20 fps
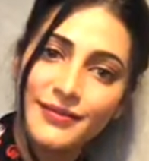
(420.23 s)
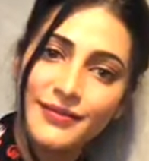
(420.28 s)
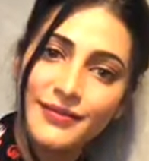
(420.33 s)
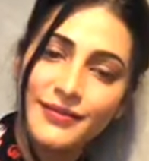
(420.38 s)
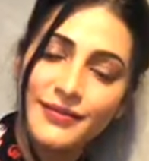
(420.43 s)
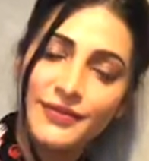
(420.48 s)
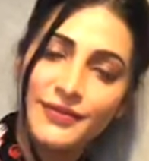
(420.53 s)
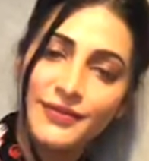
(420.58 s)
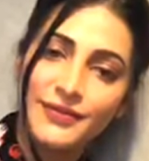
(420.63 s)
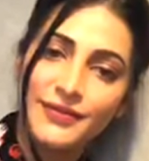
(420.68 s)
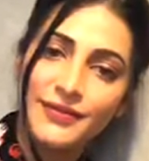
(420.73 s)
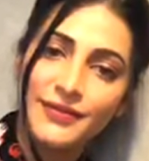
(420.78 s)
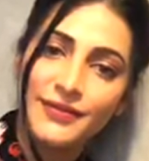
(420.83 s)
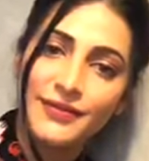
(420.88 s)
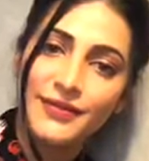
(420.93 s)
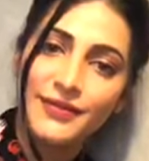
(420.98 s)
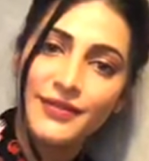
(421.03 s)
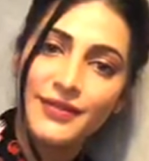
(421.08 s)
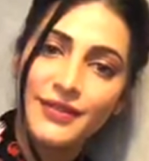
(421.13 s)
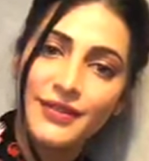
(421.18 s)

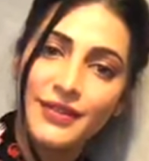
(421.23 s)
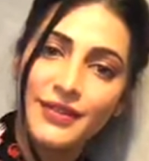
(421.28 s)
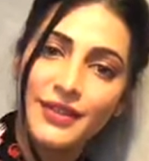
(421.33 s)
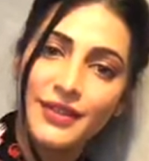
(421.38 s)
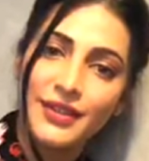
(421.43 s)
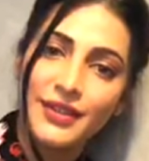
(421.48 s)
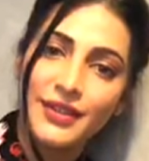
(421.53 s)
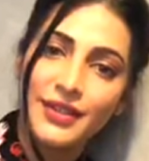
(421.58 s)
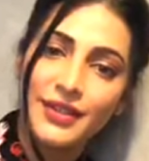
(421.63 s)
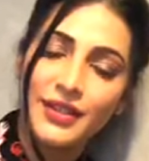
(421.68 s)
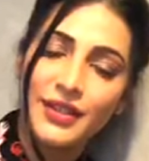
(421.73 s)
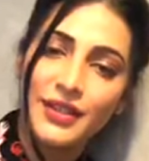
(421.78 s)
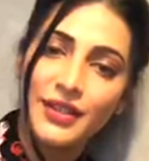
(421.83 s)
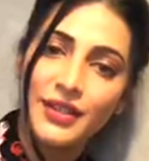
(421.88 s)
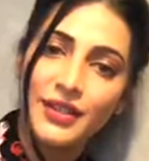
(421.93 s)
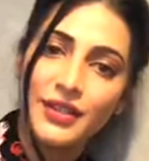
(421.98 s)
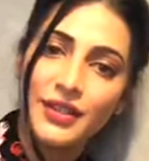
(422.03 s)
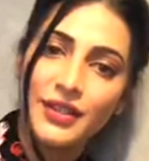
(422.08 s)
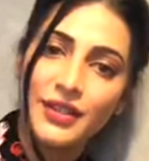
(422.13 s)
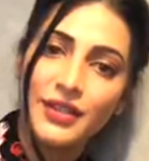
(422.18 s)

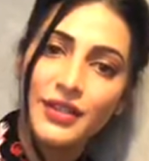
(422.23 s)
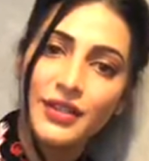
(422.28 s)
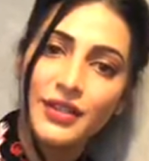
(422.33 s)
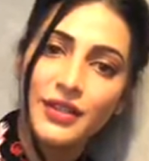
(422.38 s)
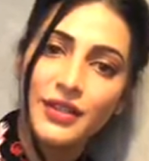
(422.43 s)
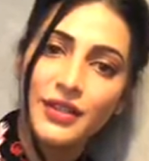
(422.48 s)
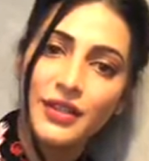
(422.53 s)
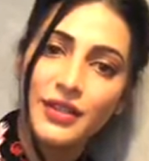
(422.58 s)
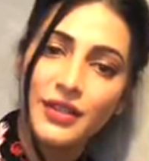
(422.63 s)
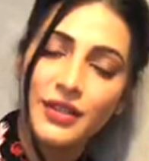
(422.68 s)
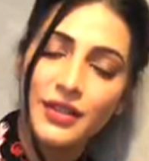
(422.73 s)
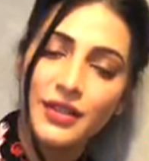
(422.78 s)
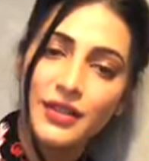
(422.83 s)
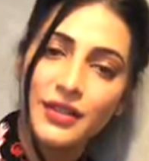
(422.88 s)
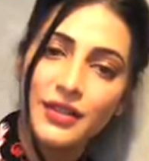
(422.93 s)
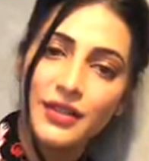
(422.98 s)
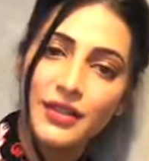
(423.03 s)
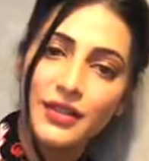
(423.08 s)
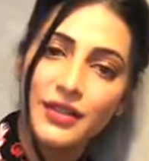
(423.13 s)
This person isn't speaking.